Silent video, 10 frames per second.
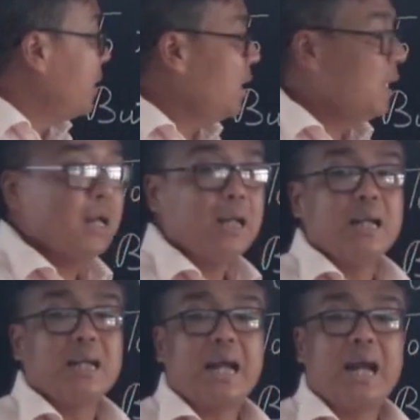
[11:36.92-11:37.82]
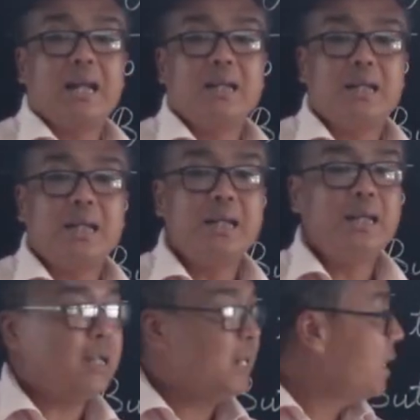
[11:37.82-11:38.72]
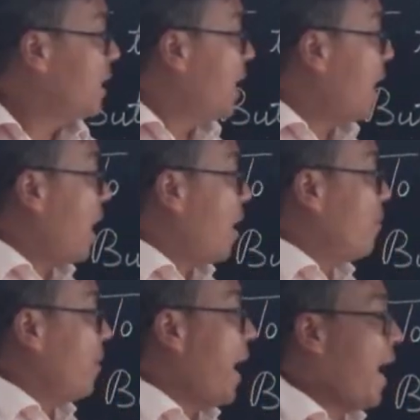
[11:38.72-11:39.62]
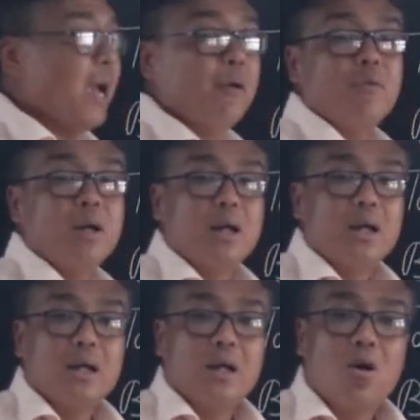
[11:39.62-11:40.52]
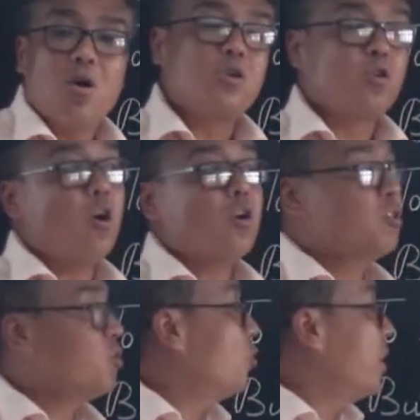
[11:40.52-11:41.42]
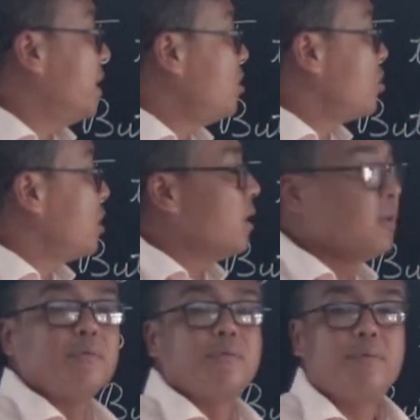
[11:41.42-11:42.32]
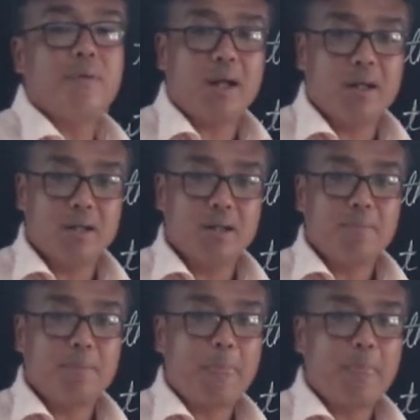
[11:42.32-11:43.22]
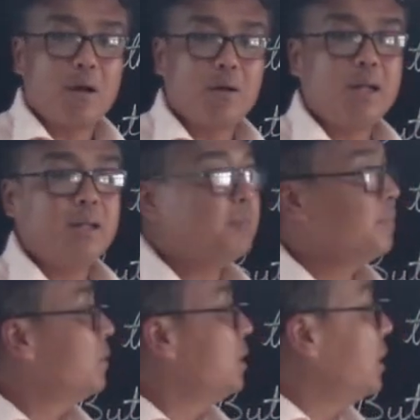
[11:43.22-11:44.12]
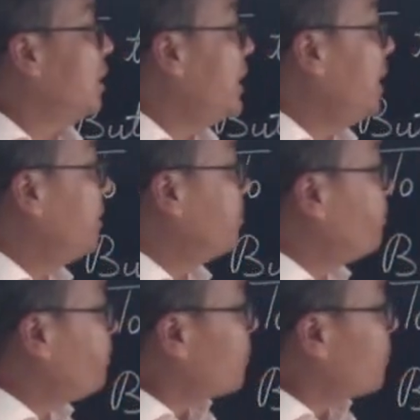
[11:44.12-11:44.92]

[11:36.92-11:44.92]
neither can he have or talk to his friend. All right. The